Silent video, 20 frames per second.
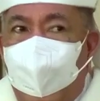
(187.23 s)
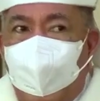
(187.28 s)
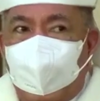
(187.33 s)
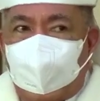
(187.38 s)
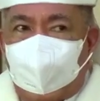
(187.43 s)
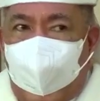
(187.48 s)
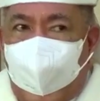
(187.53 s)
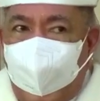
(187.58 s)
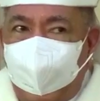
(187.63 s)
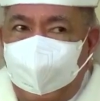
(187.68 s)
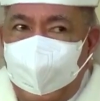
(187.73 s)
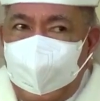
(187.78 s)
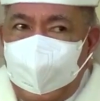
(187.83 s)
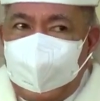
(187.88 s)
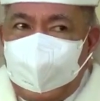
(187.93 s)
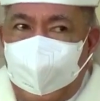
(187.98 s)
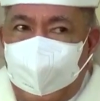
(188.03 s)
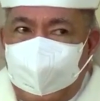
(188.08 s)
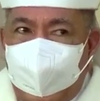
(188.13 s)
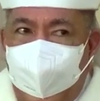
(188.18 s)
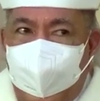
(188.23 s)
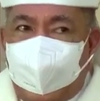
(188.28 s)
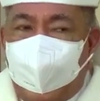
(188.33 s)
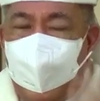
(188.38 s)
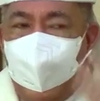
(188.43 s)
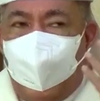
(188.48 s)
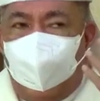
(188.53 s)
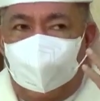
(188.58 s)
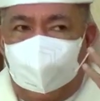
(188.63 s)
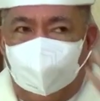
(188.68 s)
So having said
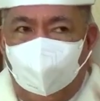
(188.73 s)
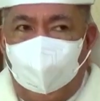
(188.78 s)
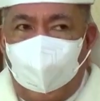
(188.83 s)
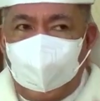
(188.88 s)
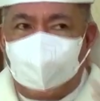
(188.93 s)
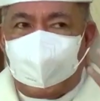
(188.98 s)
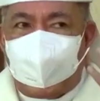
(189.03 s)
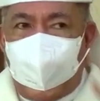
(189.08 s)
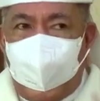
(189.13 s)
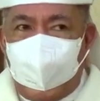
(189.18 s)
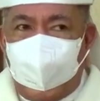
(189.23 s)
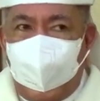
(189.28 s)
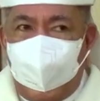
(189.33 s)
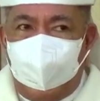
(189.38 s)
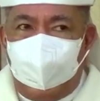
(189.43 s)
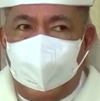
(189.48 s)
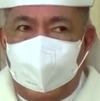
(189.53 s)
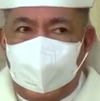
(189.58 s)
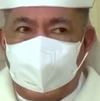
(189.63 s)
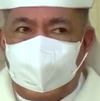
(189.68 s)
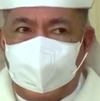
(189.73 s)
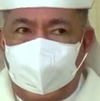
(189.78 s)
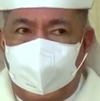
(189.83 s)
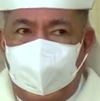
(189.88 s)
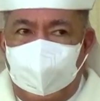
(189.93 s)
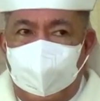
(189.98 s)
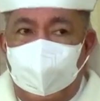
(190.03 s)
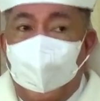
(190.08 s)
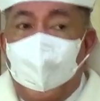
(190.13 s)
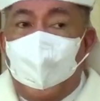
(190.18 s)
that, fourth Sunday of
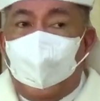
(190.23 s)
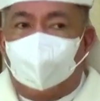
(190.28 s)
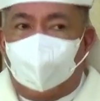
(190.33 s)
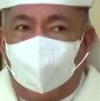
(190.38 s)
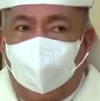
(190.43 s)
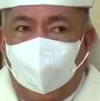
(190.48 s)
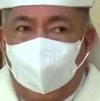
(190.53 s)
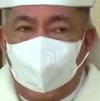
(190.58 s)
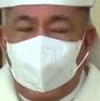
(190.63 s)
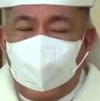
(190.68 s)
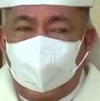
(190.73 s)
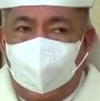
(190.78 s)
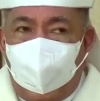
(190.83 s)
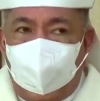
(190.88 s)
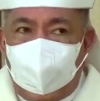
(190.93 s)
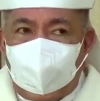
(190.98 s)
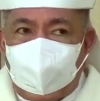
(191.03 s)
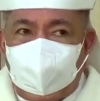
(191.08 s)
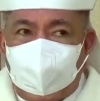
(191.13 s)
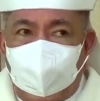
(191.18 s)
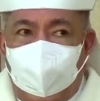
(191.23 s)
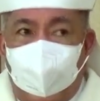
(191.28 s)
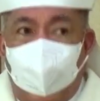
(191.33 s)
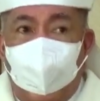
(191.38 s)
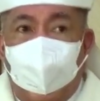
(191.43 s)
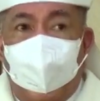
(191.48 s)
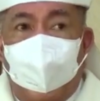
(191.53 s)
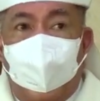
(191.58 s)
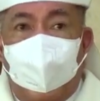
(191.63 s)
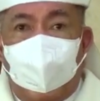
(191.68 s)
Easter, called also
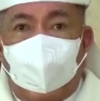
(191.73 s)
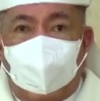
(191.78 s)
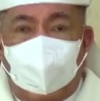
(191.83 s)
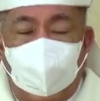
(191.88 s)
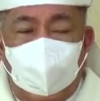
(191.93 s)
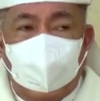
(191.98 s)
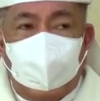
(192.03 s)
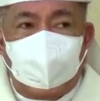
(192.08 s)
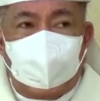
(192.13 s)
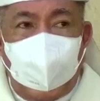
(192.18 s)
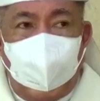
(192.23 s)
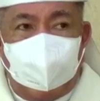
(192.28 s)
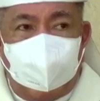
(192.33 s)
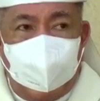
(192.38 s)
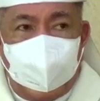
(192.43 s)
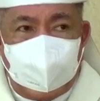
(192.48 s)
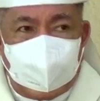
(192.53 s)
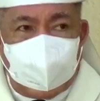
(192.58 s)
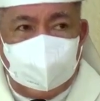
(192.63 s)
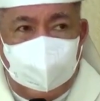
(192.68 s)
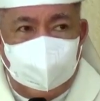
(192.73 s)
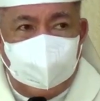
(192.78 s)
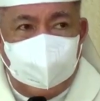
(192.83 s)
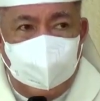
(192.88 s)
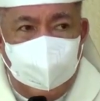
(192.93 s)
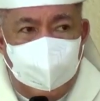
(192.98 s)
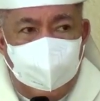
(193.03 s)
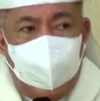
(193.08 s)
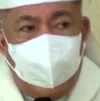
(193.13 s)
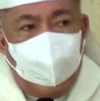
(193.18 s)
Good Shepherd
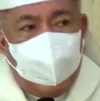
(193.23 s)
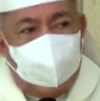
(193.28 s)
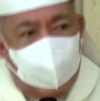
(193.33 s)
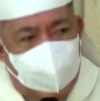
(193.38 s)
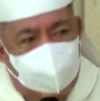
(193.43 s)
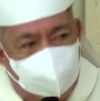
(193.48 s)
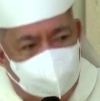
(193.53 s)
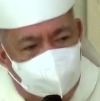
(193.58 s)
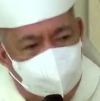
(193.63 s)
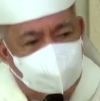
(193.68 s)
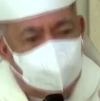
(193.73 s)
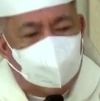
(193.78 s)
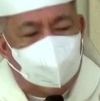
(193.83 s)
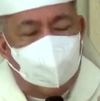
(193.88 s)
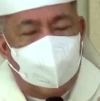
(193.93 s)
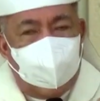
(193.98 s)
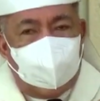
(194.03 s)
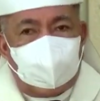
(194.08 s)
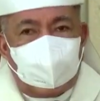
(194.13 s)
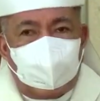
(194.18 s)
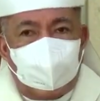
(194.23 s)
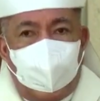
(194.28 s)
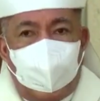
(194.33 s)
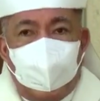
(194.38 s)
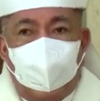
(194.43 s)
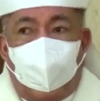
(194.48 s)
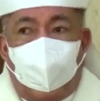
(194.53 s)
Sunday, in connection